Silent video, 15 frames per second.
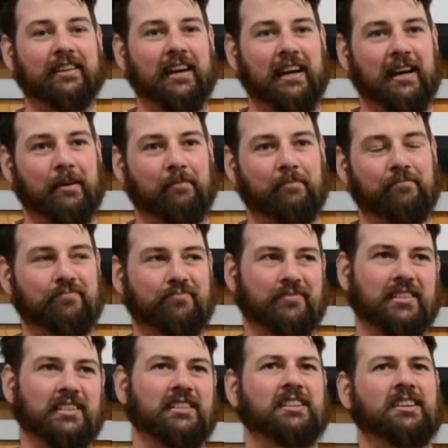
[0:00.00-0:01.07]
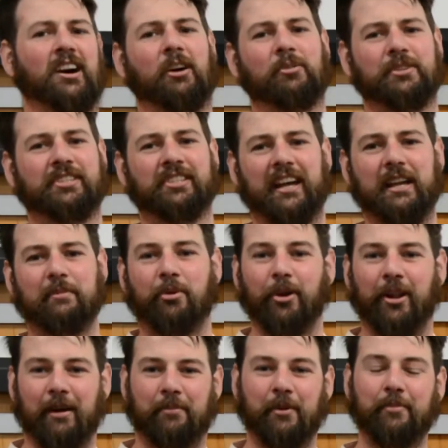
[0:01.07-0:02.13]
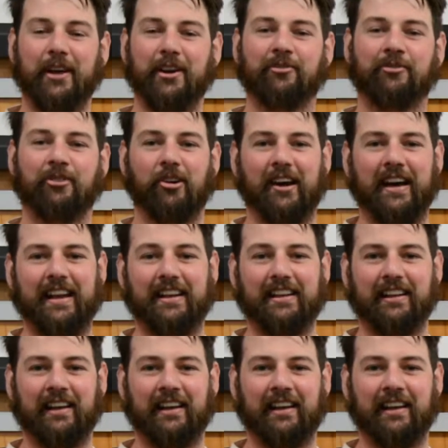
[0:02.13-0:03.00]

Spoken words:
I would say, put up a better fight